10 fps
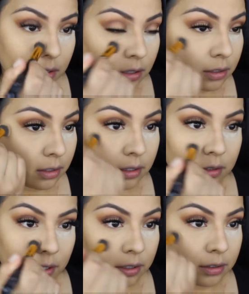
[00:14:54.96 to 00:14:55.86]
and
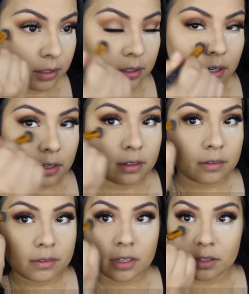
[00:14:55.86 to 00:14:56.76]
then lightly kind
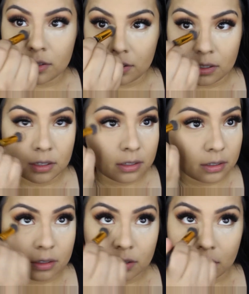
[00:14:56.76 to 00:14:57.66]
of dust it
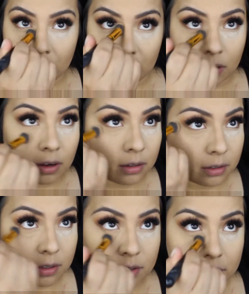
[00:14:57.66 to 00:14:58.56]
along
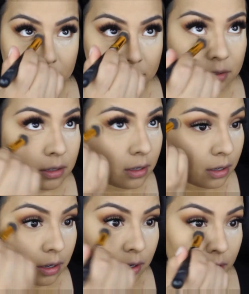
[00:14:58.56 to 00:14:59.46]
this
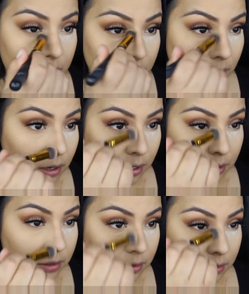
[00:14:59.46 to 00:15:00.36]
under
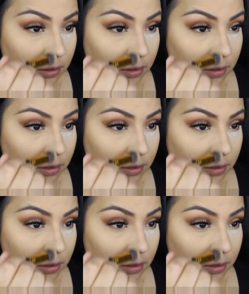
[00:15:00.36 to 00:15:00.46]
eye.